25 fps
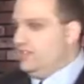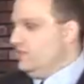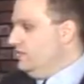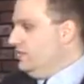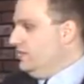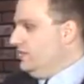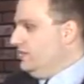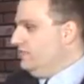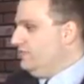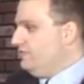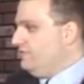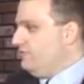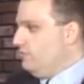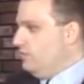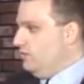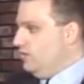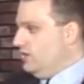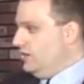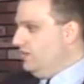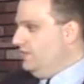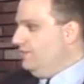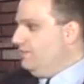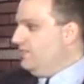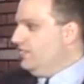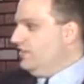
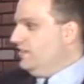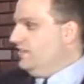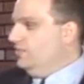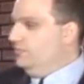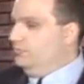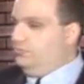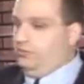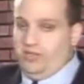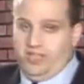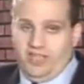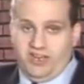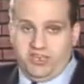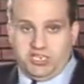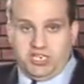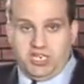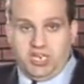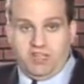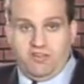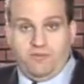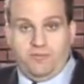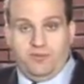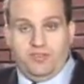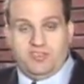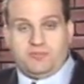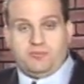Therefore, black should give
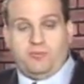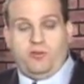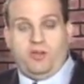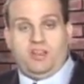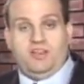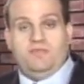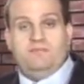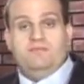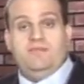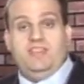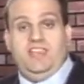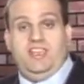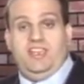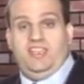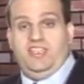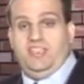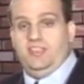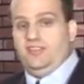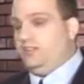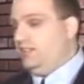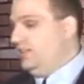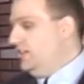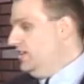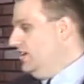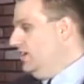up his pawn
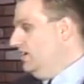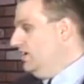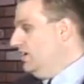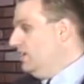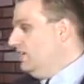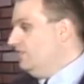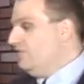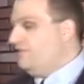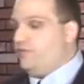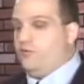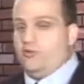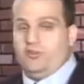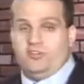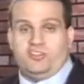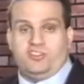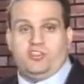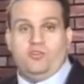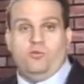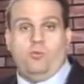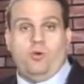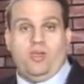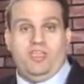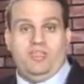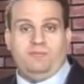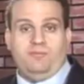immediately and force the
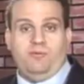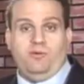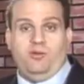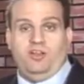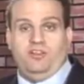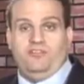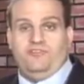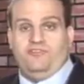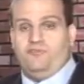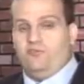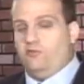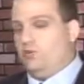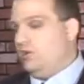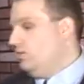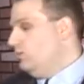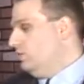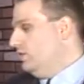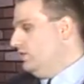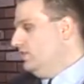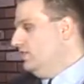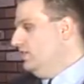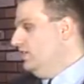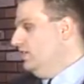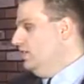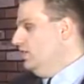white pawn
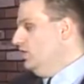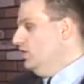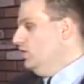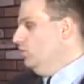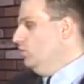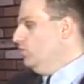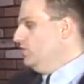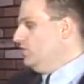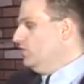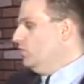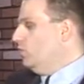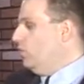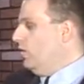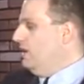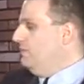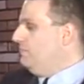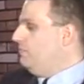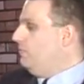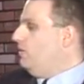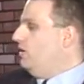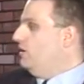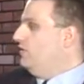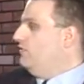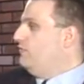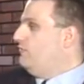forward. With the white
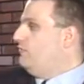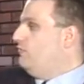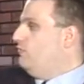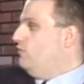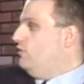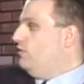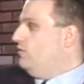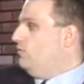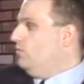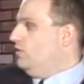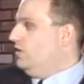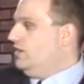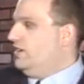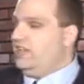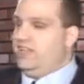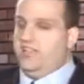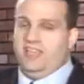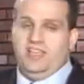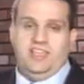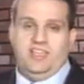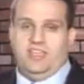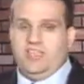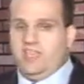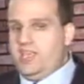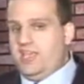pawn forward,
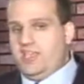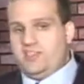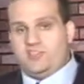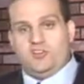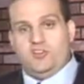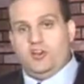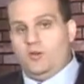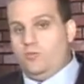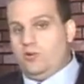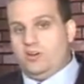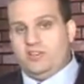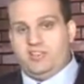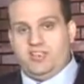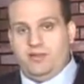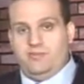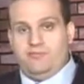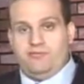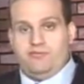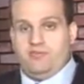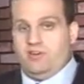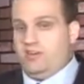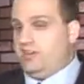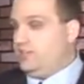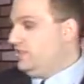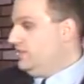he has no more
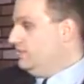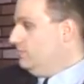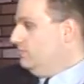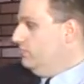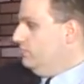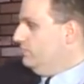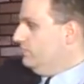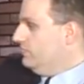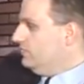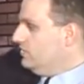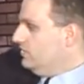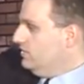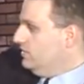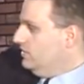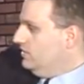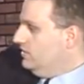temporizing moves.